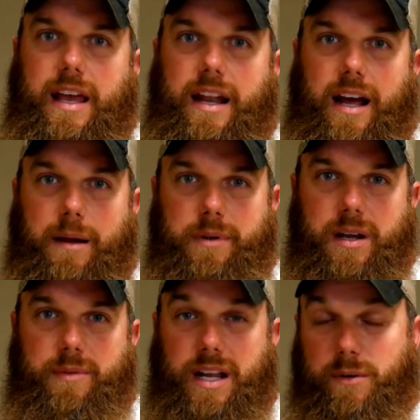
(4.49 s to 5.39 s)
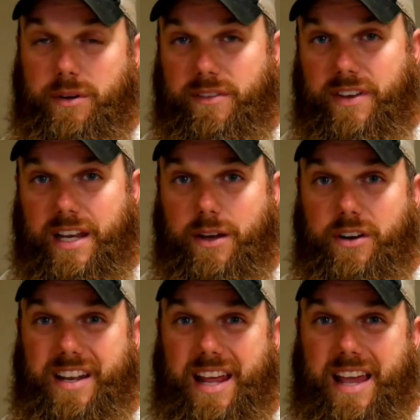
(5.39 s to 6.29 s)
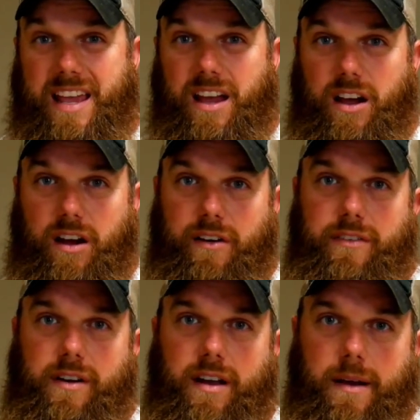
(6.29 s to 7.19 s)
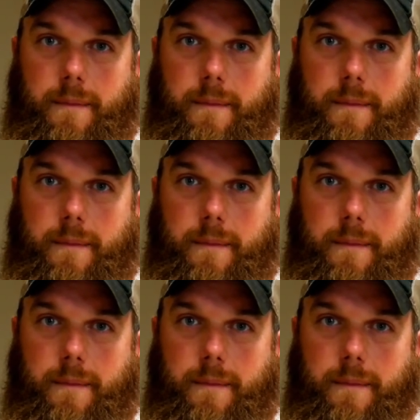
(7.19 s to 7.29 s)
and I'm coming out with a video today of